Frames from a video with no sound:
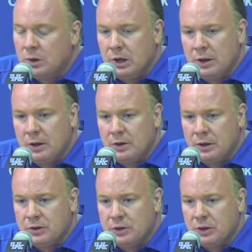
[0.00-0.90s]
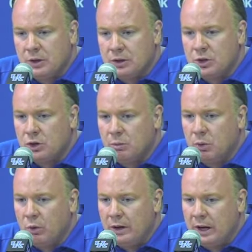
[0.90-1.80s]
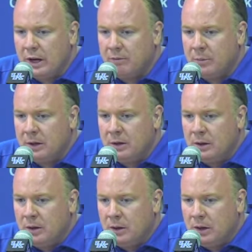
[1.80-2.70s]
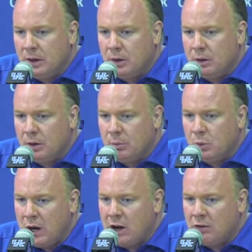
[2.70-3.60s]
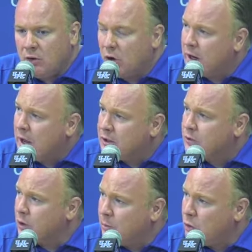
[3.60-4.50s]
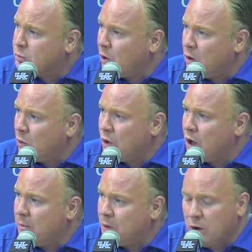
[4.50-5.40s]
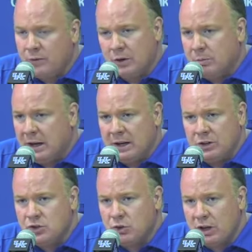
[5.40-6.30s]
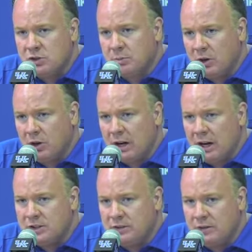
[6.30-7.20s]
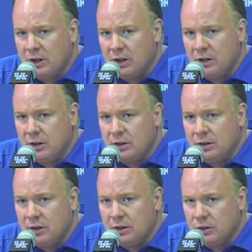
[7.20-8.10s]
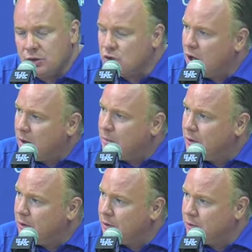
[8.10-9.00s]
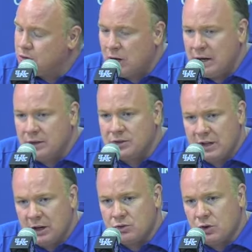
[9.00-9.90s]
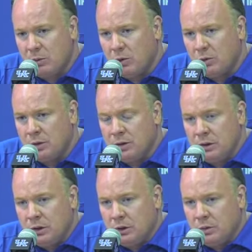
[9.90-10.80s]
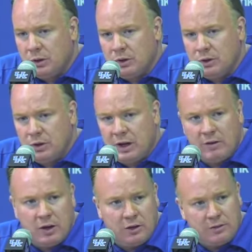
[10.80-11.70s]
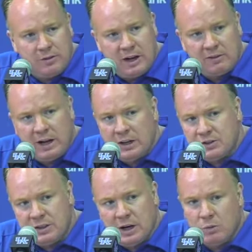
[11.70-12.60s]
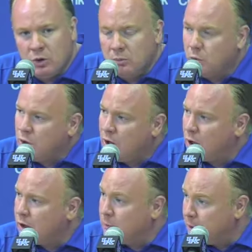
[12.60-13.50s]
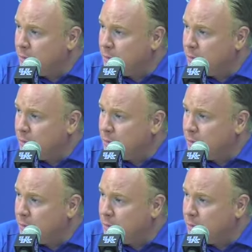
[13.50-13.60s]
Yeah, that's a good point. I have been proud of our guys for the most part. We're not perfect by any stretch, but our guys have done a good job of trying to stay out of trouble. And when you have 105 guys in that room, we're not going to be